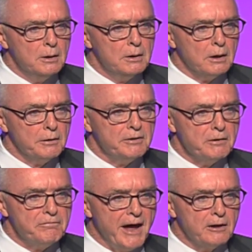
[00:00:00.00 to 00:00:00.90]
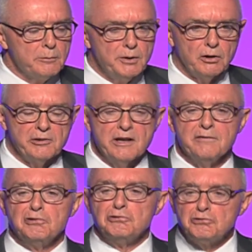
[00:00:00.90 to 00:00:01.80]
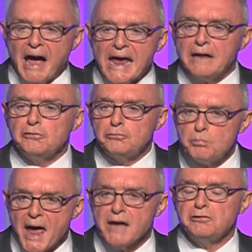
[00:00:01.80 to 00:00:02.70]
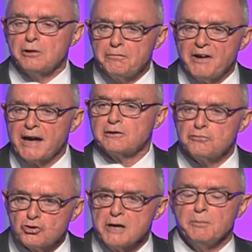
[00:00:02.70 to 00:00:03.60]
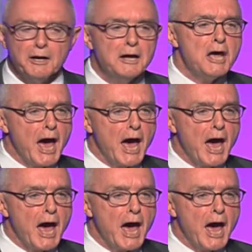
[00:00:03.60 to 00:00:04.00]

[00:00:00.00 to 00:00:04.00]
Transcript: of the availability of science-based effective treatment.